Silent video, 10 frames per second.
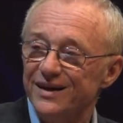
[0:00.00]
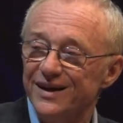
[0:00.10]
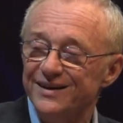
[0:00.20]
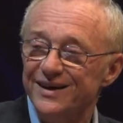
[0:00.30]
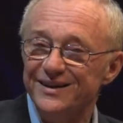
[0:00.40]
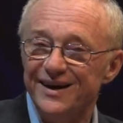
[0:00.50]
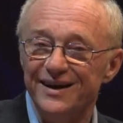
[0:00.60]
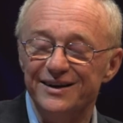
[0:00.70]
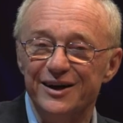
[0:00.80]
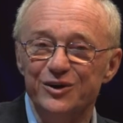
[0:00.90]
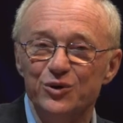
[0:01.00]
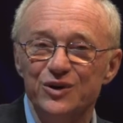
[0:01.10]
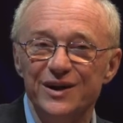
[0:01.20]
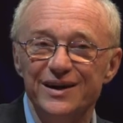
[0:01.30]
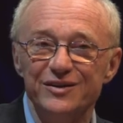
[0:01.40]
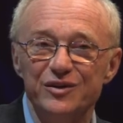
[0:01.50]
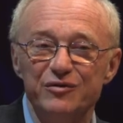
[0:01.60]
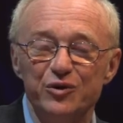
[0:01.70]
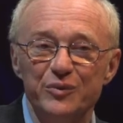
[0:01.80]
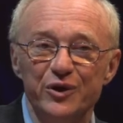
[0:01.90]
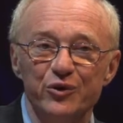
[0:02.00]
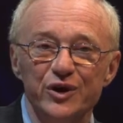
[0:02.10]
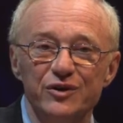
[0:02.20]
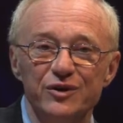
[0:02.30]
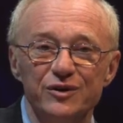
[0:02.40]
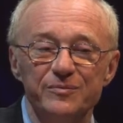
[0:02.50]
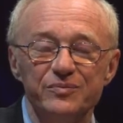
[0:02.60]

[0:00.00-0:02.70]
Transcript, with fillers: And, and I, I got a letter from a reader,